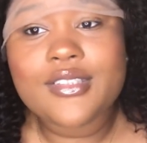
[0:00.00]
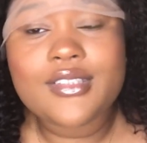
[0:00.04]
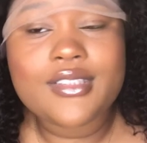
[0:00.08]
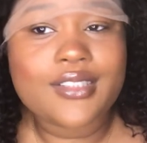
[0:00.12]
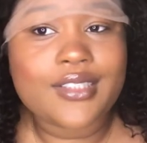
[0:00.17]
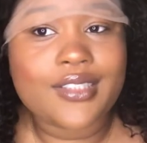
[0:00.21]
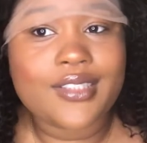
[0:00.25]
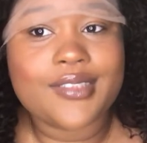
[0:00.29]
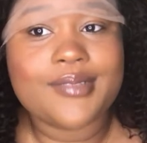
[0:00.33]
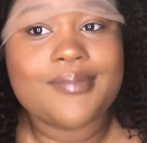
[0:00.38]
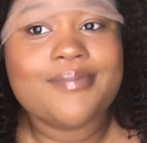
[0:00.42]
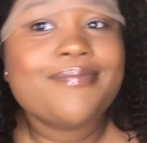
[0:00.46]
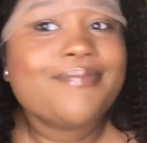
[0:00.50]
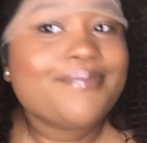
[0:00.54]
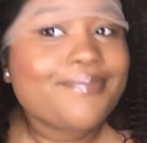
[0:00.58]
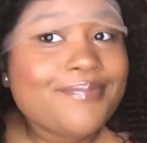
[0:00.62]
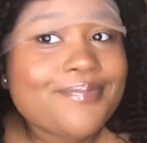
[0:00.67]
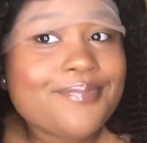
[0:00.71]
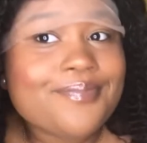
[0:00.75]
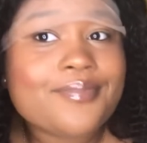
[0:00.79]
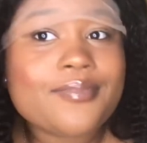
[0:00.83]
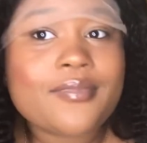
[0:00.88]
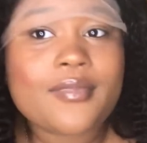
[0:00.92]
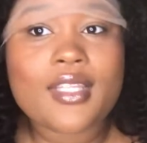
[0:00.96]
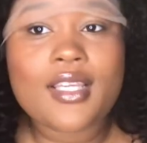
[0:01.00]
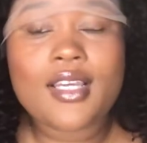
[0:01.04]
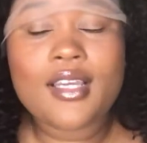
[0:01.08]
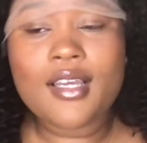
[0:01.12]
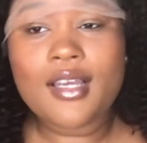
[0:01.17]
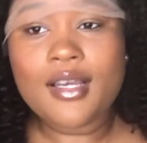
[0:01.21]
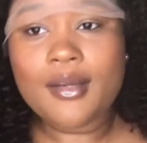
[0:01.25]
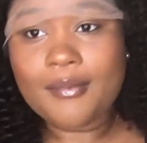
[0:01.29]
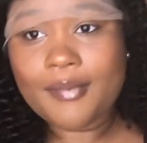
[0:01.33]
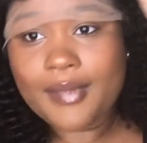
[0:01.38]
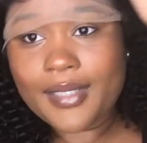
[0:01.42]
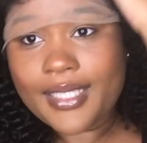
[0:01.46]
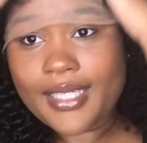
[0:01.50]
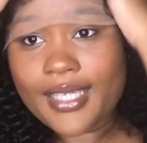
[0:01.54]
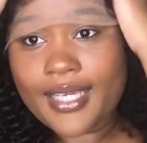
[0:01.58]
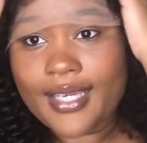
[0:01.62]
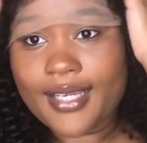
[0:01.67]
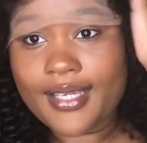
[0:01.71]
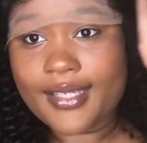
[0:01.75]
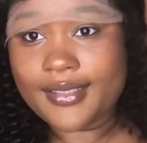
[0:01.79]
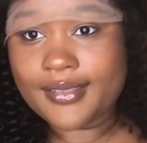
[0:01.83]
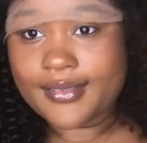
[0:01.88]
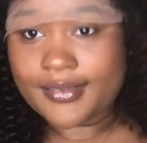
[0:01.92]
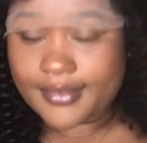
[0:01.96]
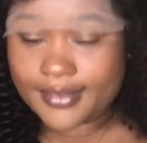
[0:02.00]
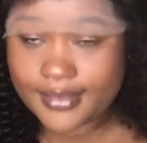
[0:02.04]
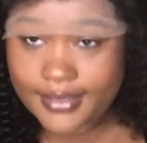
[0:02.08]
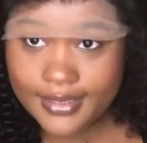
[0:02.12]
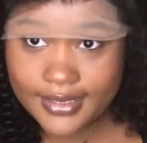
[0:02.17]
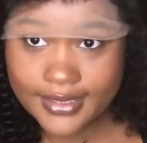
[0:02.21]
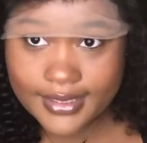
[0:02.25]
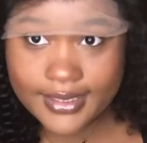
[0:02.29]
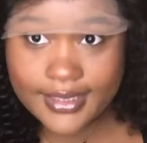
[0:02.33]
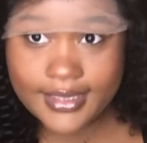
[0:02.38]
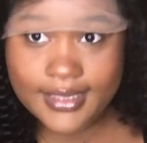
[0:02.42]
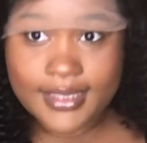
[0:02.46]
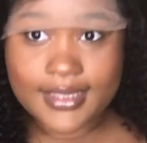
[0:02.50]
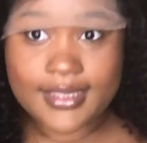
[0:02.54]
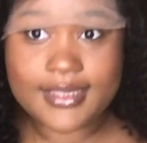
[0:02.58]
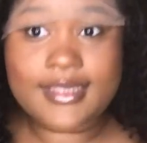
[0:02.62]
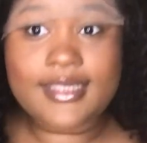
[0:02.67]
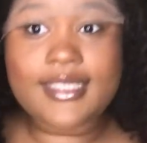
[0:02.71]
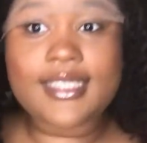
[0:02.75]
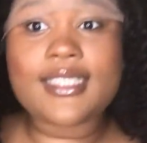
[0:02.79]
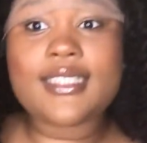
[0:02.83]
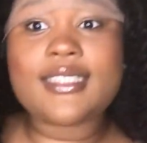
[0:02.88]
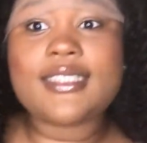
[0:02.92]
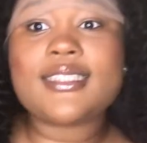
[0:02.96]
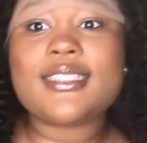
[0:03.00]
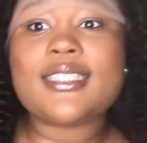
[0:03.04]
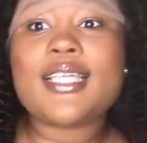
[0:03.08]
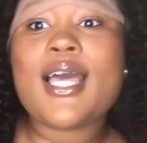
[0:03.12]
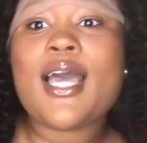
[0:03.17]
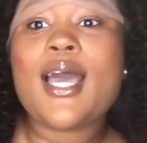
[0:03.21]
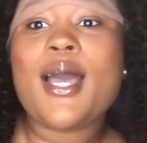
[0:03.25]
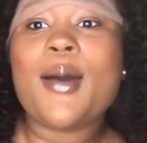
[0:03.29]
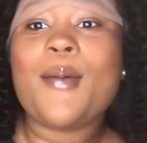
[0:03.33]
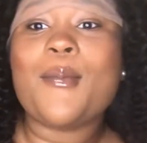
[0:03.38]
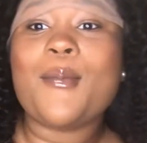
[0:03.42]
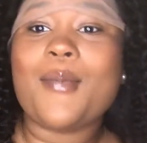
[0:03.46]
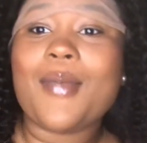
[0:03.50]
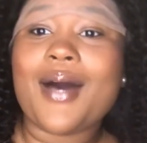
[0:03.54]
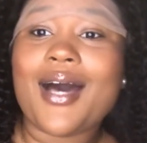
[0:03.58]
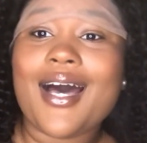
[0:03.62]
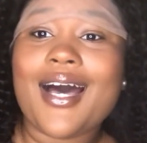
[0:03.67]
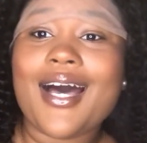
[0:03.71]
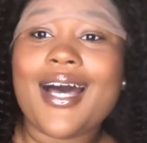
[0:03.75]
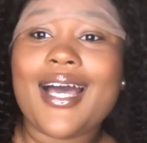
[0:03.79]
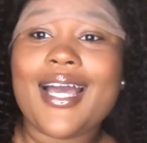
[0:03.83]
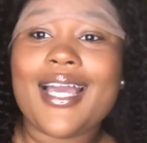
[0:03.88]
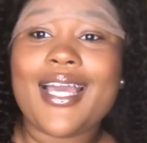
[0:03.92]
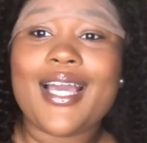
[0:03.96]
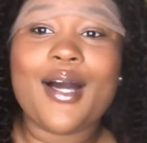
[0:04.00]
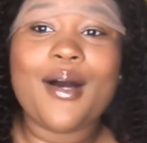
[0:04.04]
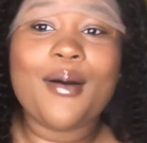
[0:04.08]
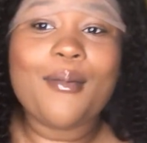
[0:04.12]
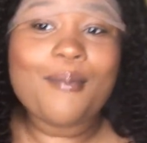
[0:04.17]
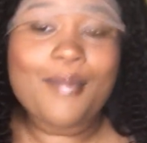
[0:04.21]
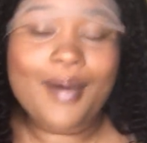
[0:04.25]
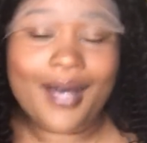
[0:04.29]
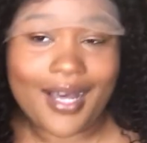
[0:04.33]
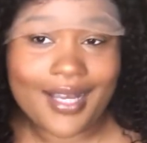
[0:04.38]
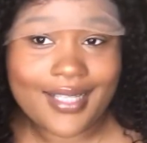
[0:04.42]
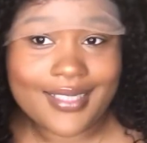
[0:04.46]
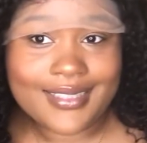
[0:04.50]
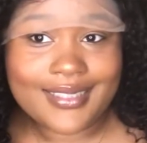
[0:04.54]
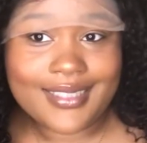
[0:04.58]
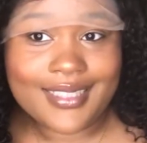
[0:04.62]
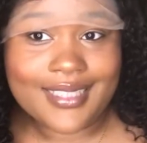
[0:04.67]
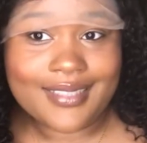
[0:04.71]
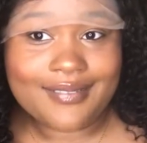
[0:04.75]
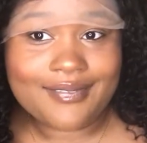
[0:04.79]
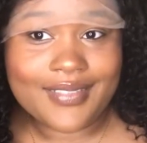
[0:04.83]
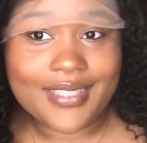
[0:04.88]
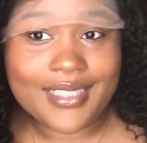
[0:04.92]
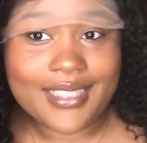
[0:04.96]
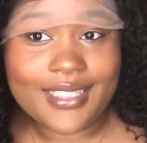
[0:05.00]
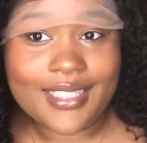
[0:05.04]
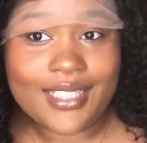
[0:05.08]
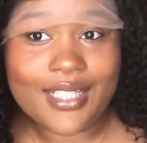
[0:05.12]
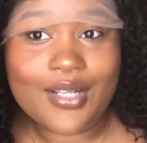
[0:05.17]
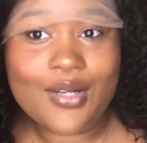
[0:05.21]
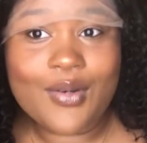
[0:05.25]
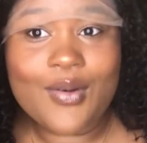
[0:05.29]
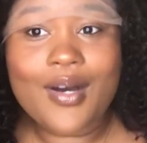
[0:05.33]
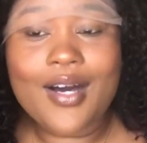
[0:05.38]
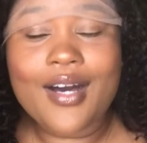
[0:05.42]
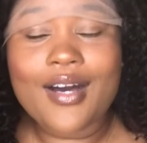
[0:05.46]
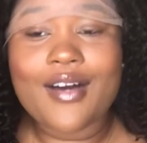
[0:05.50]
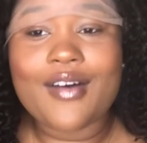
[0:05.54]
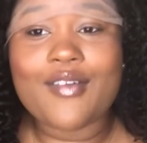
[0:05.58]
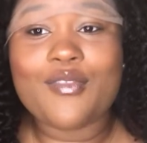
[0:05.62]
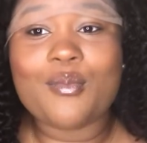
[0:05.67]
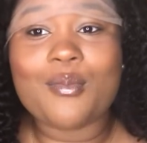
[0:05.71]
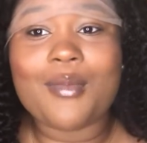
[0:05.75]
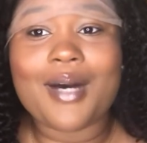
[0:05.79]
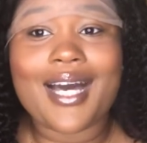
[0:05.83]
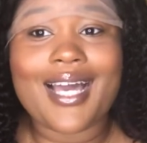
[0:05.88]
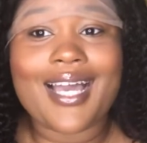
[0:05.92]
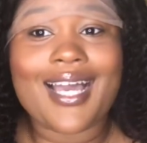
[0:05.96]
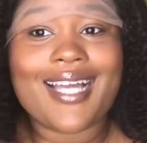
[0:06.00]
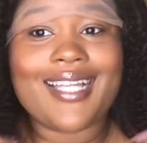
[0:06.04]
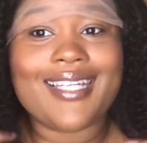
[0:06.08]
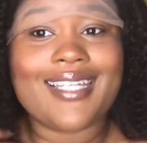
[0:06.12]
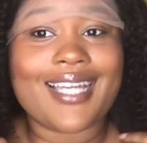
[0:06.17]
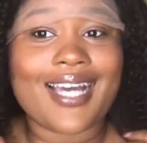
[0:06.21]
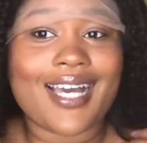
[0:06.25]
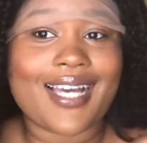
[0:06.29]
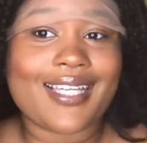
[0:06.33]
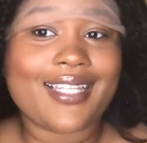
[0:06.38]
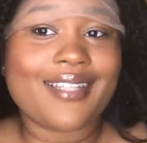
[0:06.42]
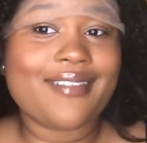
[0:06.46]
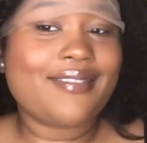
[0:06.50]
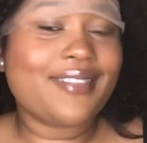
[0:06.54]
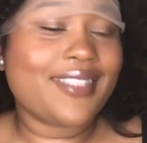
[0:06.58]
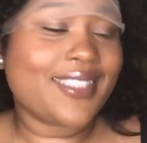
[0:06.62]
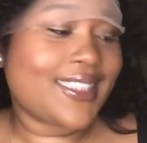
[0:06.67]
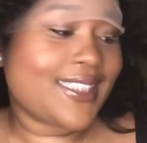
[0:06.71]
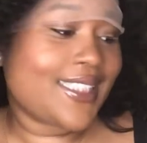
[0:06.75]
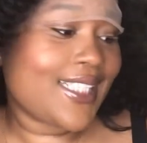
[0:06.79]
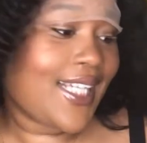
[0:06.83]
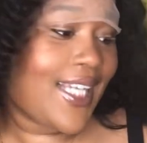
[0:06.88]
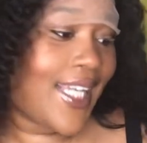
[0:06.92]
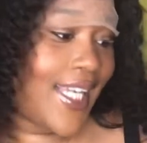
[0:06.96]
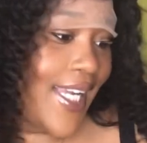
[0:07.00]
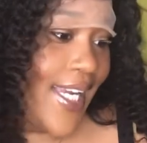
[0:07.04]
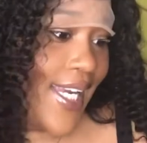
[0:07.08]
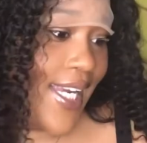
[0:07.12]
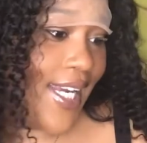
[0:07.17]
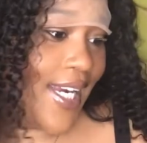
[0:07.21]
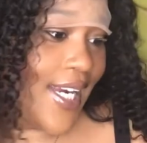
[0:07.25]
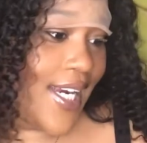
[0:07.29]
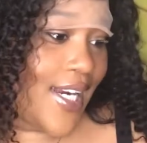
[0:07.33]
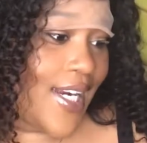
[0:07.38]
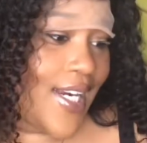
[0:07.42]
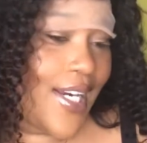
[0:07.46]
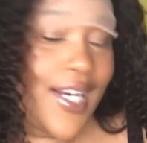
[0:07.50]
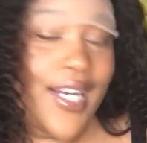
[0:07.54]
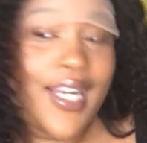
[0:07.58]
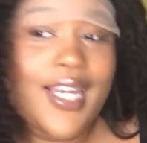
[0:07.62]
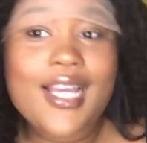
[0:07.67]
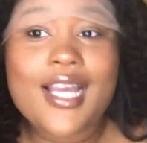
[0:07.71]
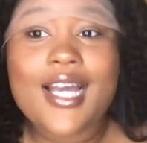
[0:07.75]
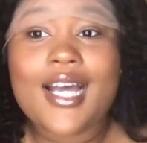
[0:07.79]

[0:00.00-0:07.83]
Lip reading: So but yeah, this is my unboxing video of my Nayavista hair.